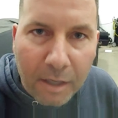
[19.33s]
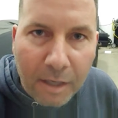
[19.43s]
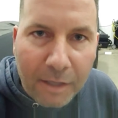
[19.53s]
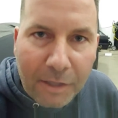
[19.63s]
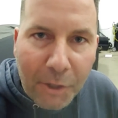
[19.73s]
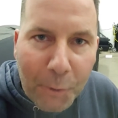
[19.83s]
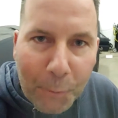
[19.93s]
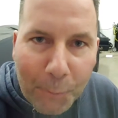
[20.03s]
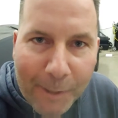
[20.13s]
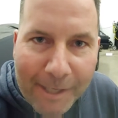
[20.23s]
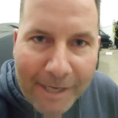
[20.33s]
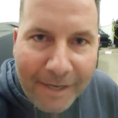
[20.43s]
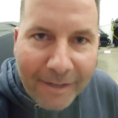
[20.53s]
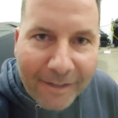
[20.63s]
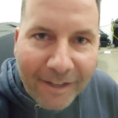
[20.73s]
Hello,
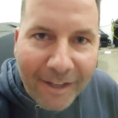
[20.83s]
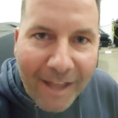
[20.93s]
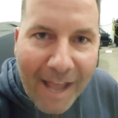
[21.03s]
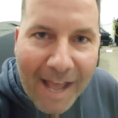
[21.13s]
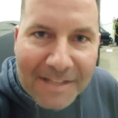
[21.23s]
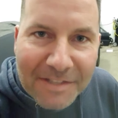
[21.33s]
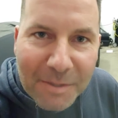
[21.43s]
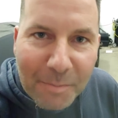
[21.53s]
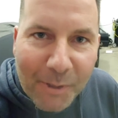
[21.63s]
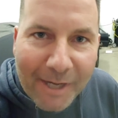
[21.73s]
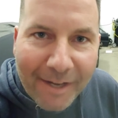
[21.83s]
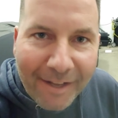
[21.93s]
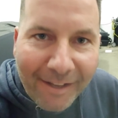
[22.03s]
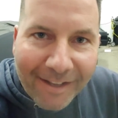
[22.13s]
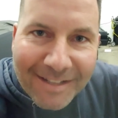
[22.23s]
Reed and Sabrina.